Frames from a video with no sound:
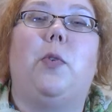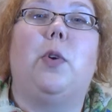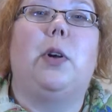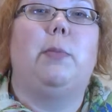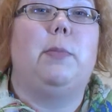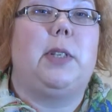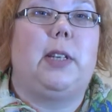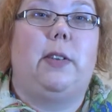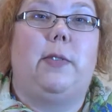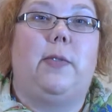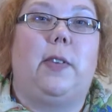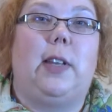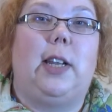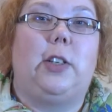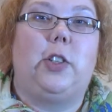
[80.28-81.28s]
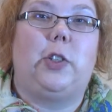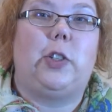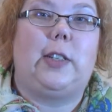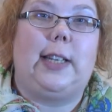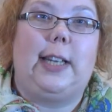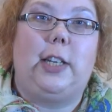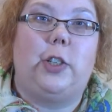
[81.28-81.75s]
forms of
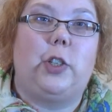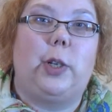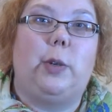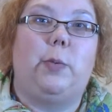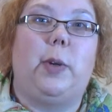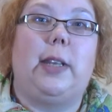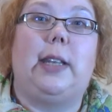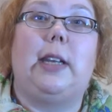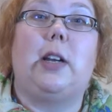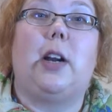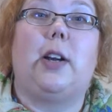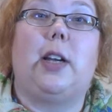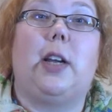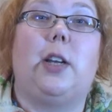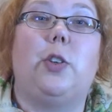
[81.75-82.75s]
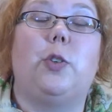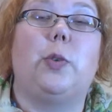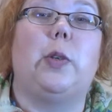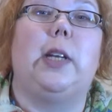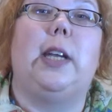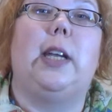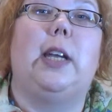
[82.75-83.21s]
legislation within our
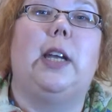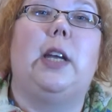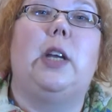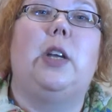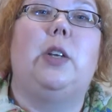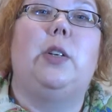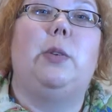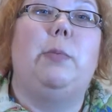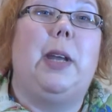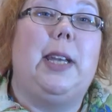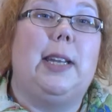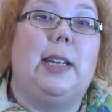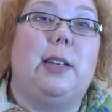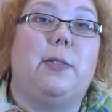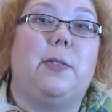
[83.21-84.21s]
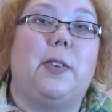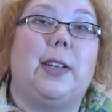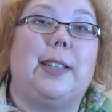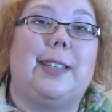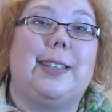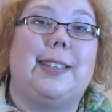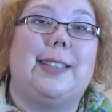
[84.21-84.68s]
country to make a
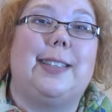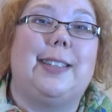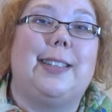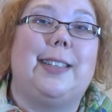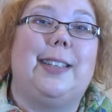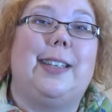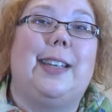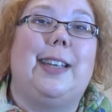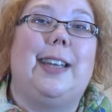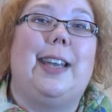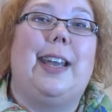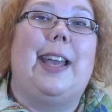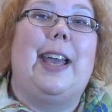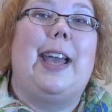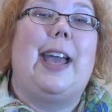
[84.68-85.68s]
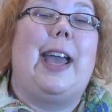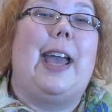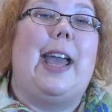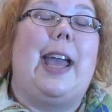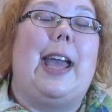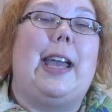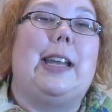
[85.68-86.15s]
difference.
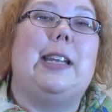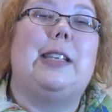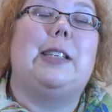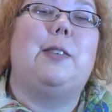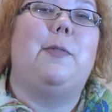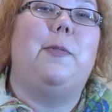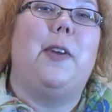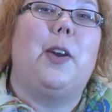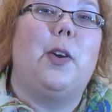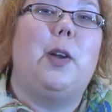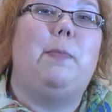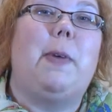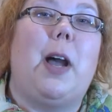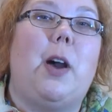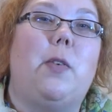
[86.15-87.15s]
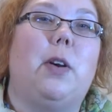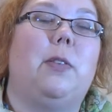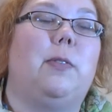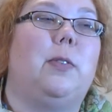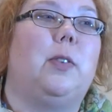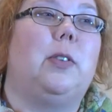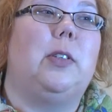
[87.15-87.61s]
And it's a very
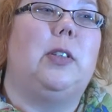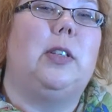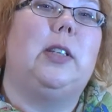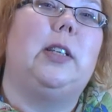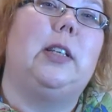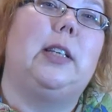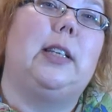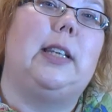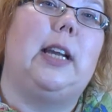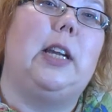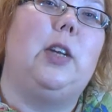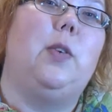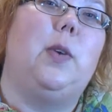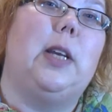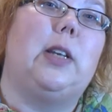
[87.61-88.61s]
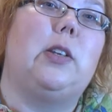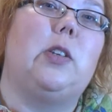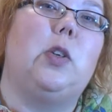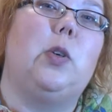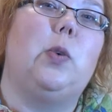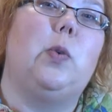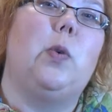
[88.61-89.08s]
powerful that you get
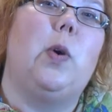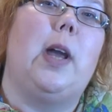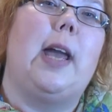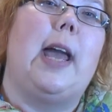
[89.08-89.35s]
to